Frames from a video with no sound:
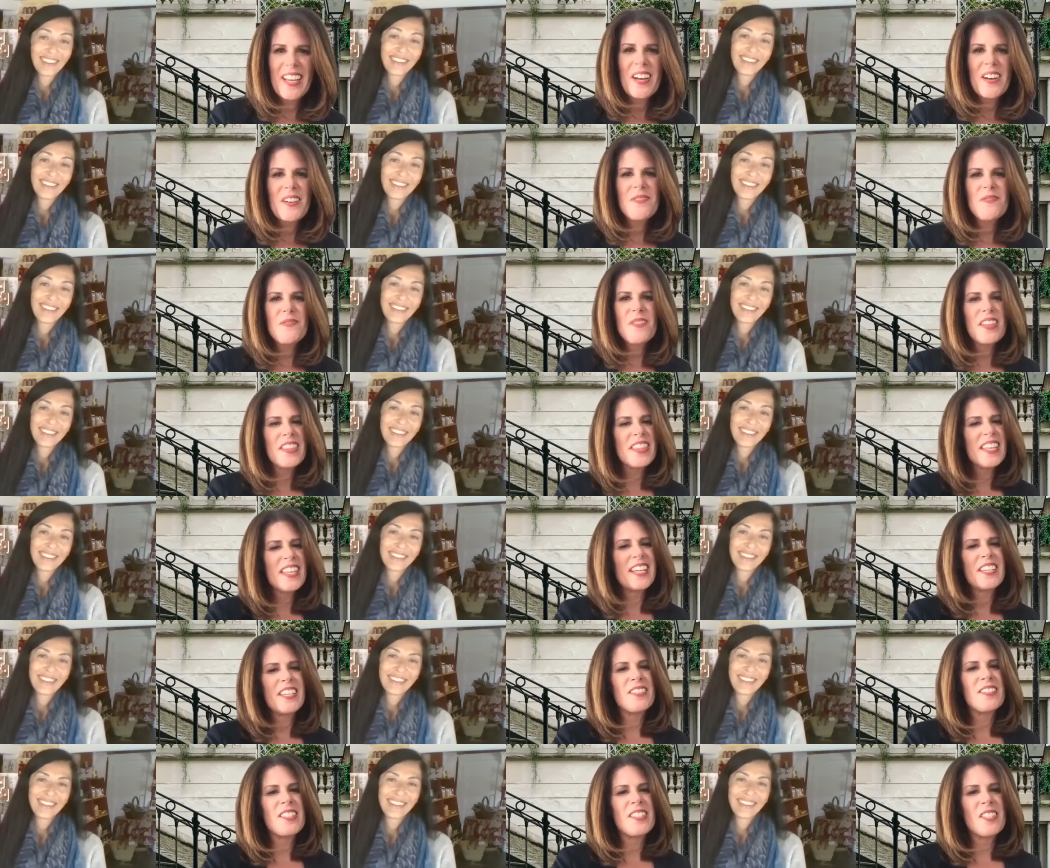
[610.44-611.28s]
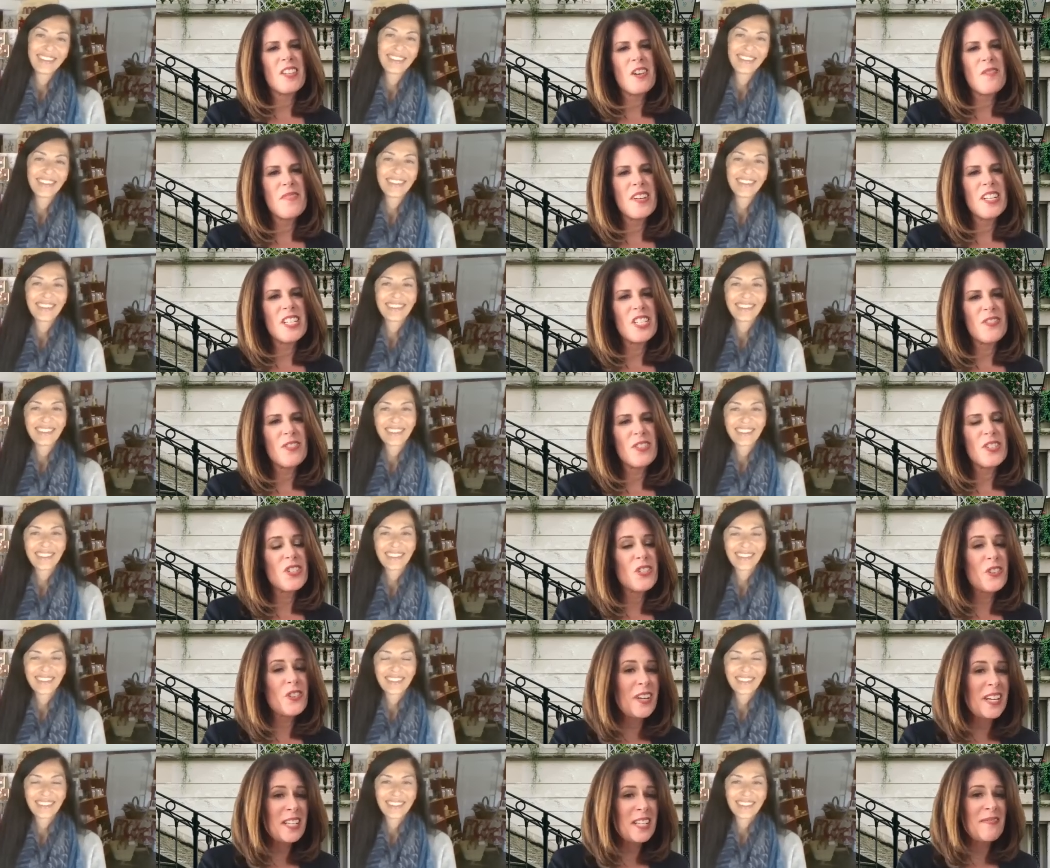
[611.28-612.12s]
Speaker 1: Well, thank you so much for
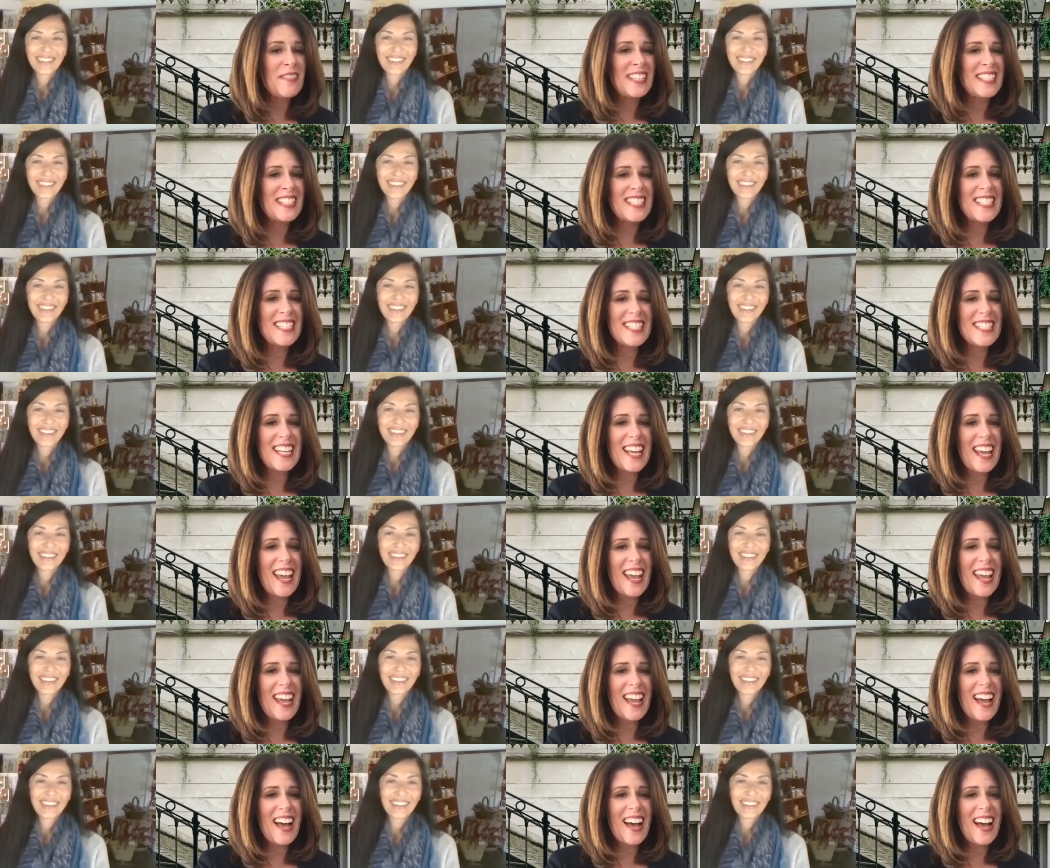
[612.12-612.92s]
joining me today.